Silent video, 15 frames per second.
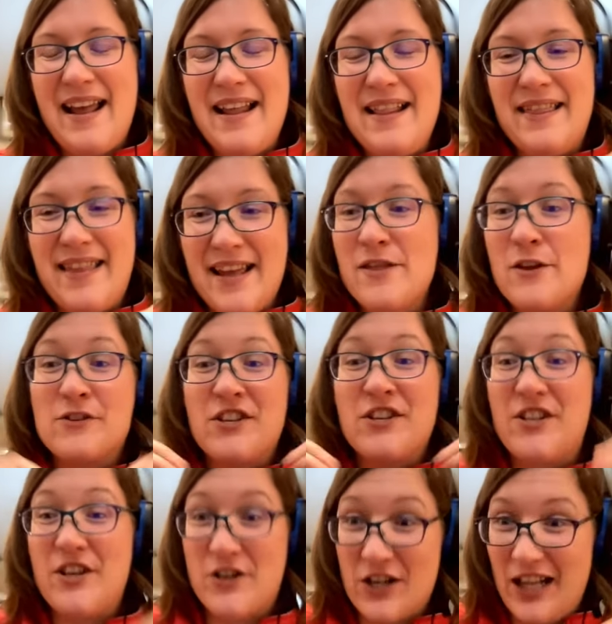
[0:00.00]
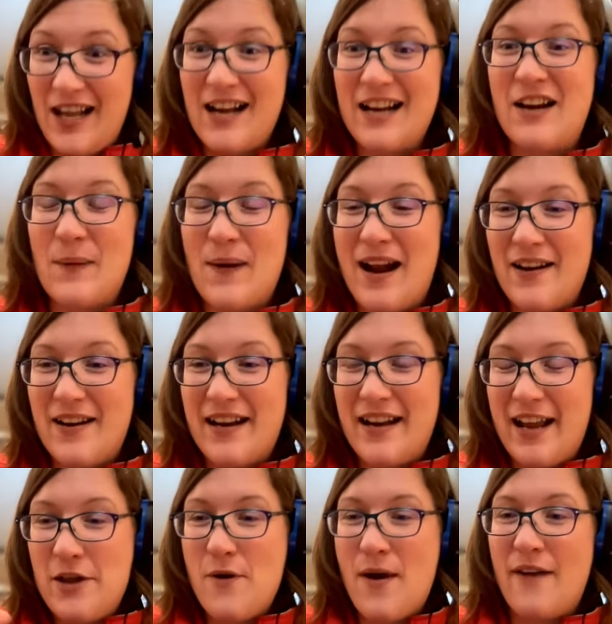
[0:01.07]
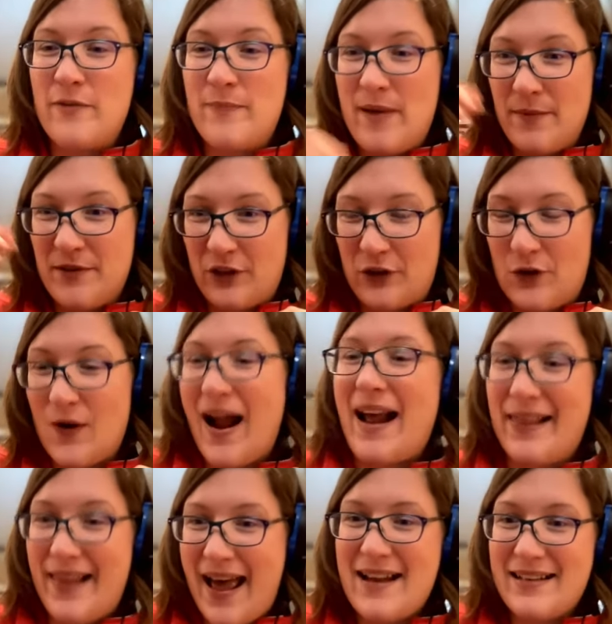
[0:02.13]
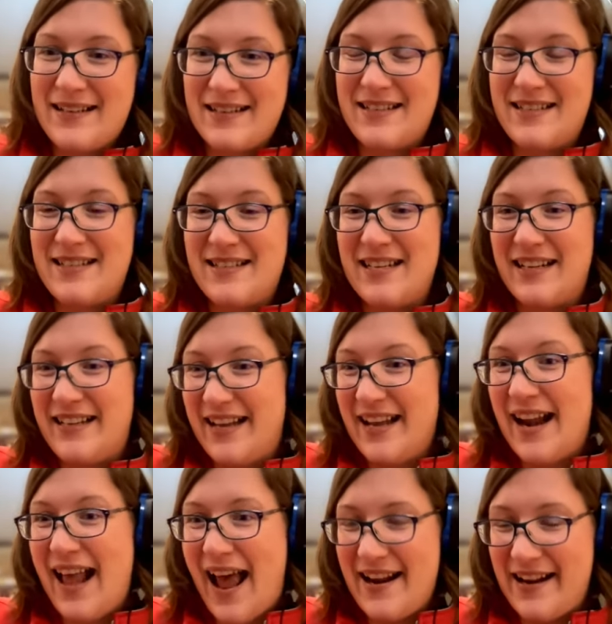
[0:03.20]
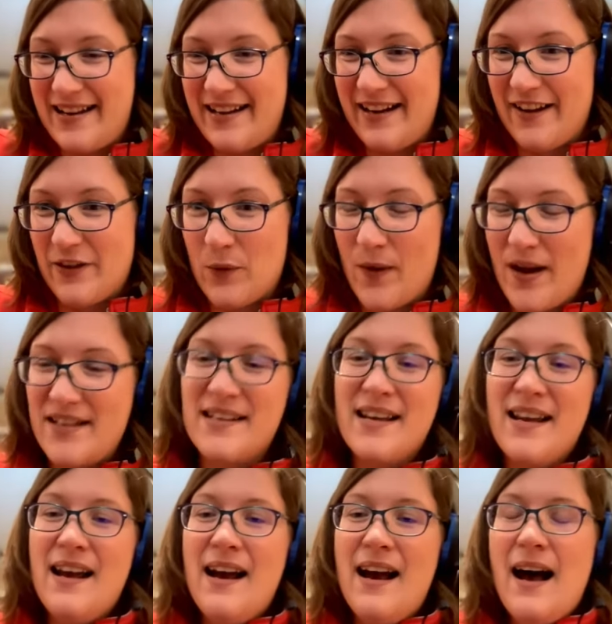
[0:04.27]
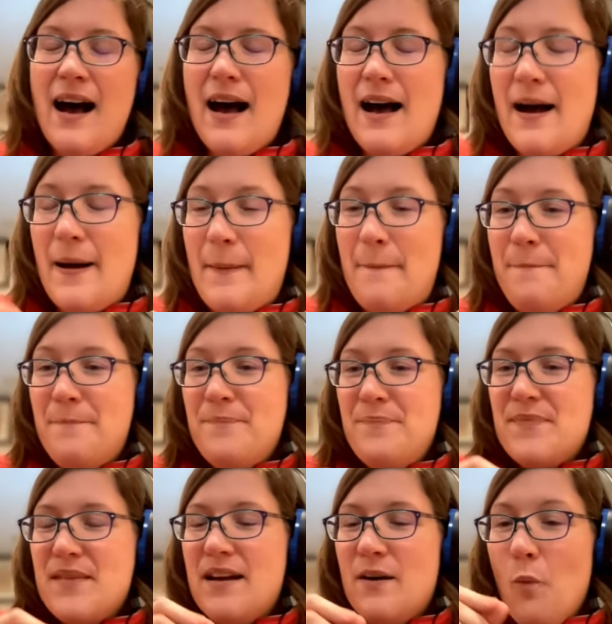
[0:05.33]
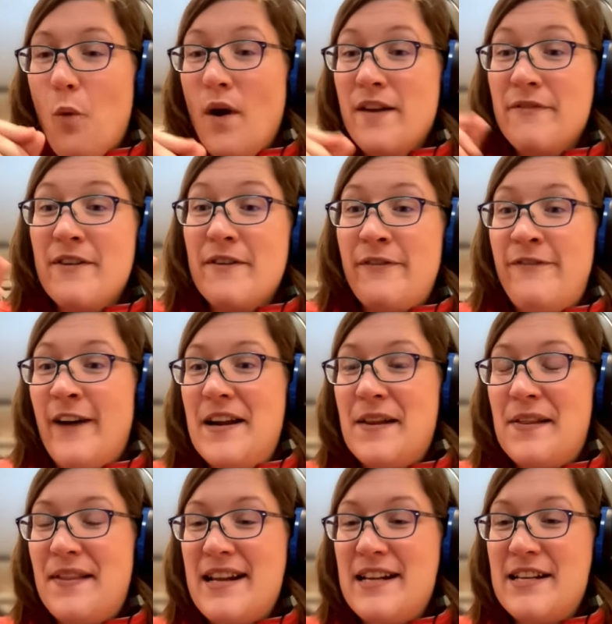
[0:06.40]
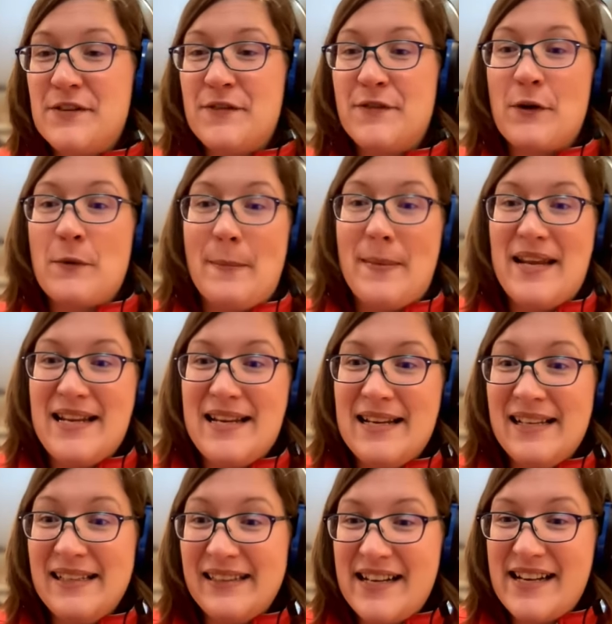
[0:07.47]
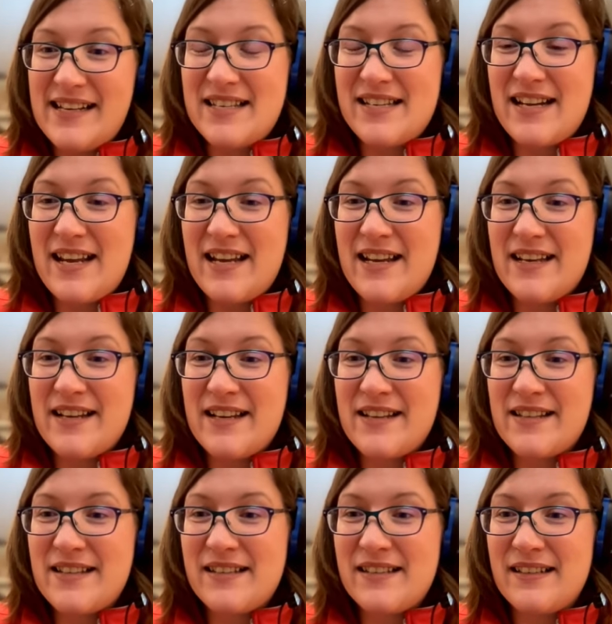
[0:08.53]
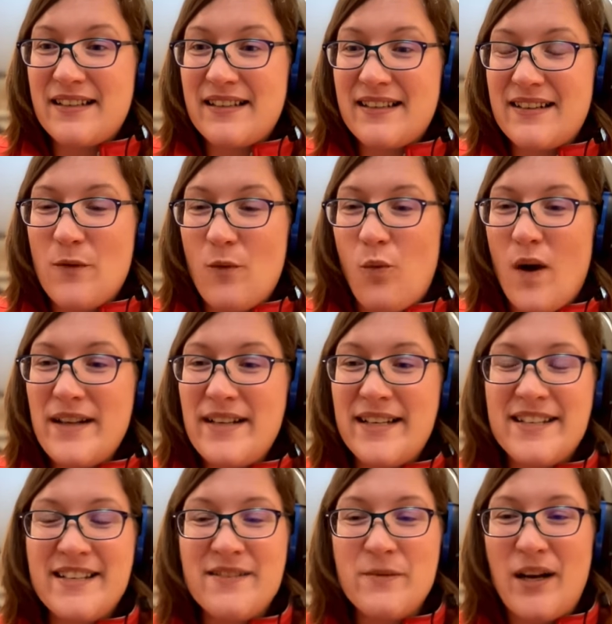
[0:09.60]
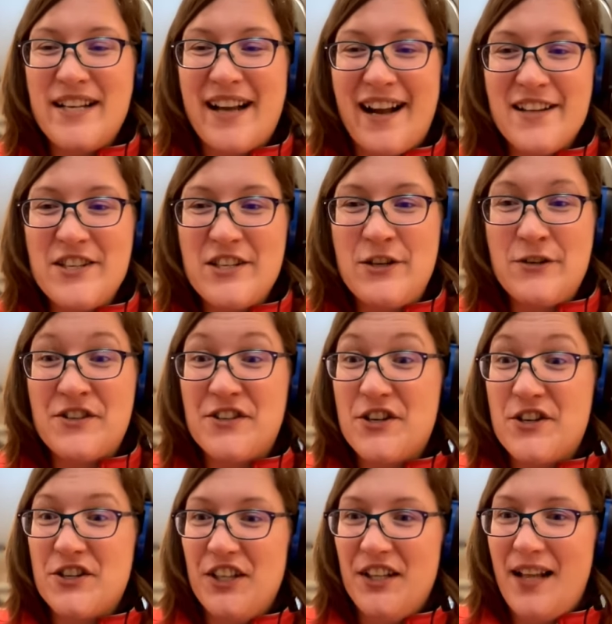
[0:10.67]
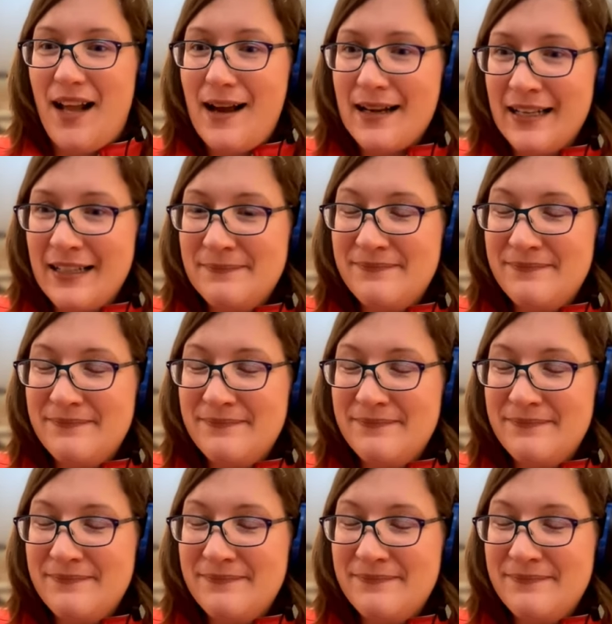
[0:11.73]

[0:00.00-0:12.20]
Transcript: then there's a digital lock around it, and you have to be able to crack that to get at it in other ways. One of the fun things for me, at least, is what constitutes a digital lock?